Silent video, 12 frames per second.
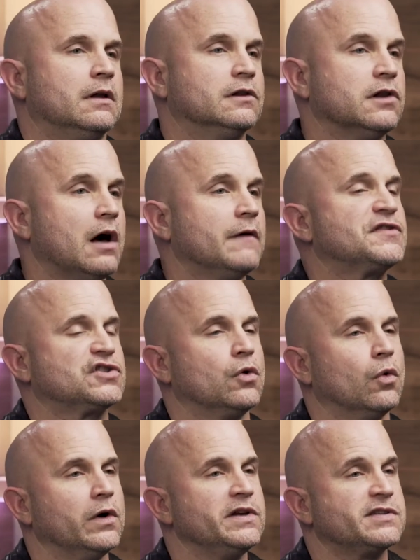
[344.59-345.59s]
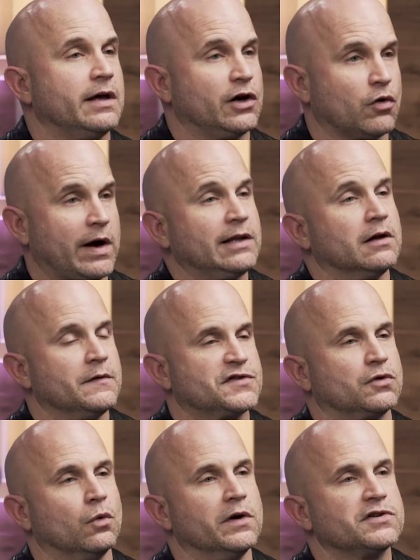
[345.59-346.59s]
Love stories and great love
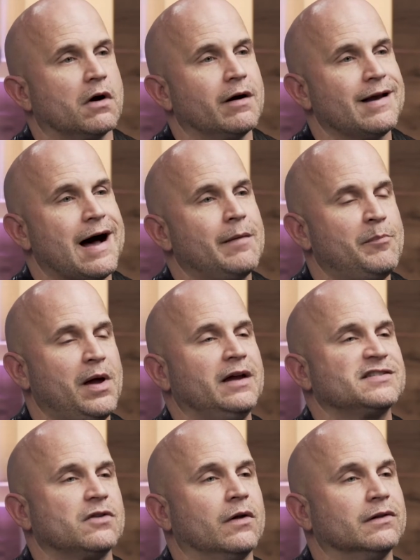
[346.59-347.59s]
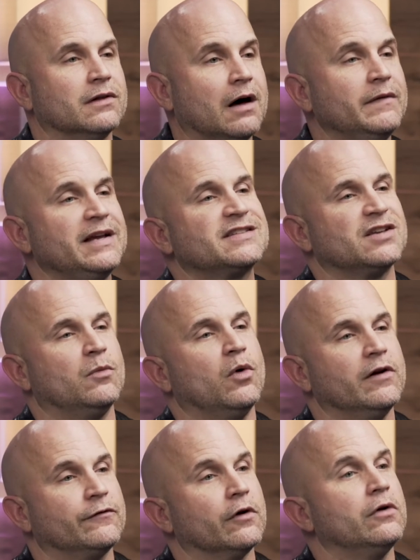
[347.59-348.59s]
stories are not based on loving
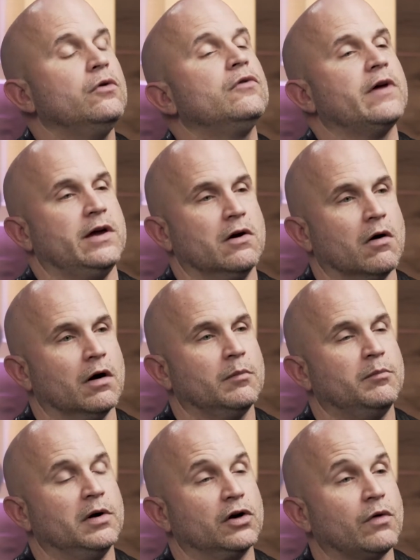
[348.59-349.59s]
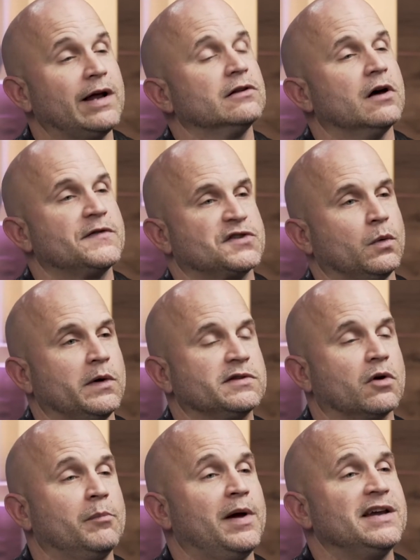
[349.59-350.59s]
someone for who they are, but great love stories
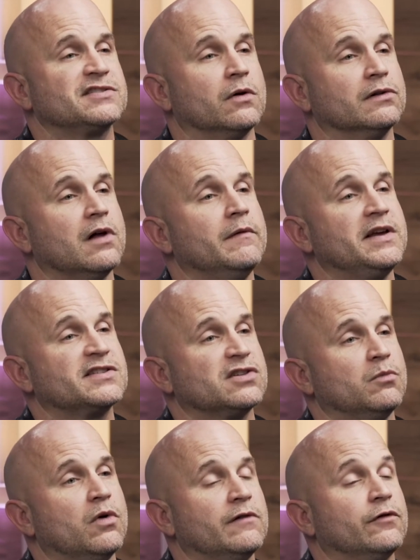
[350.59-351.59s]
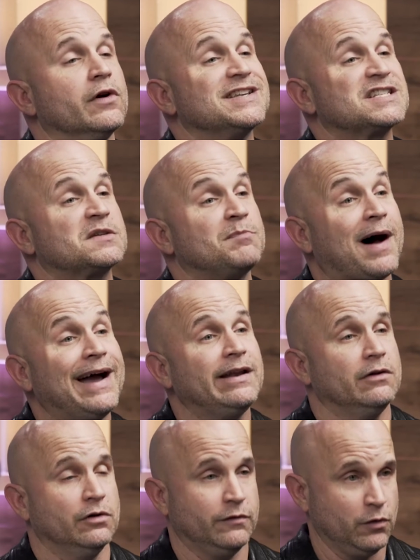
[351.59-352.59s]
are based on loving someone for in spite
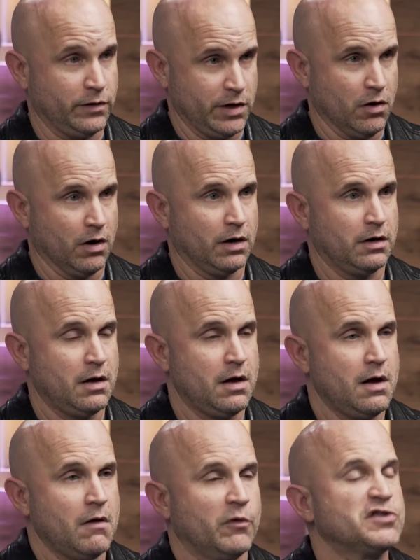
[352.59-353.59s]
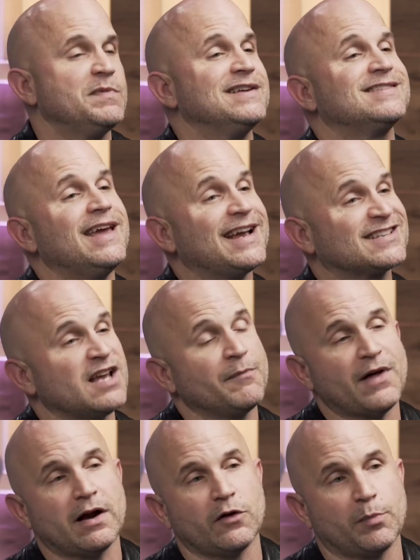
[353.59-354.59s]
of who they are, which means they accept
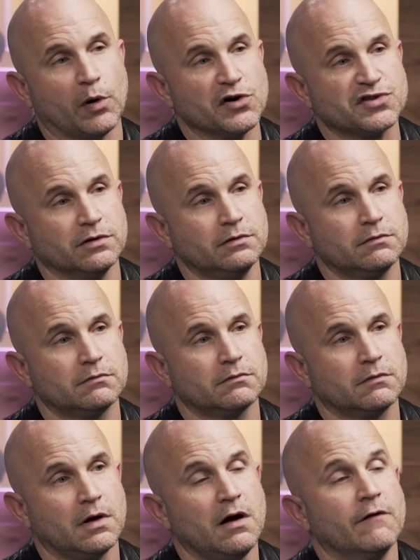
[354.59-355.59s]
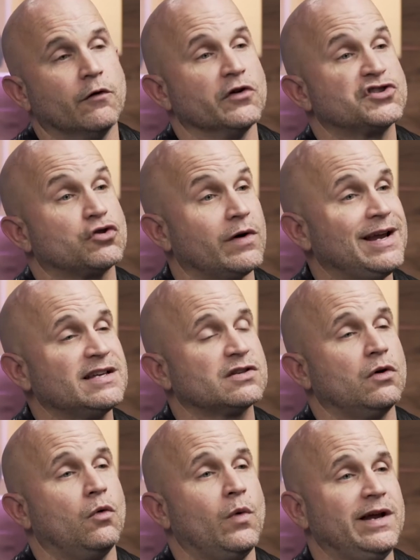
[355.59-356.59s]
that other person for strengths,
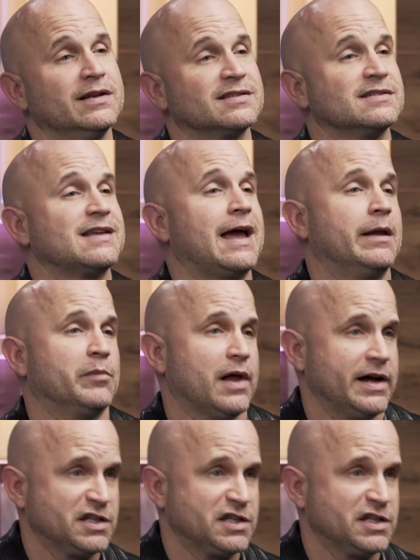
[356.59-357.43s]
weaknesses, and blind